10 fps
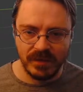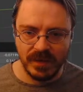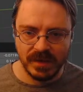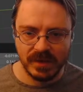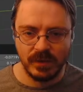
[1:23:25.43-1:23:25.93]

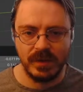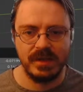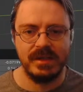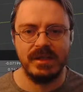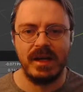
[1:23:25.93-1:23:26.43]
and this is
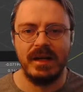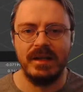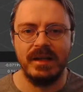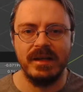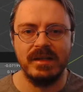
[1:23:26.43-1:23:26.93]
what
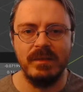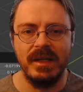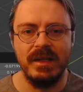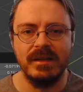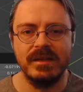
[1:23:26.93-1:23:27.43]
stylized
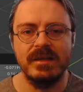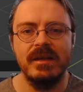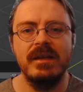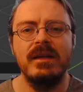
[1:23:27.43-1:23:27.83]
means.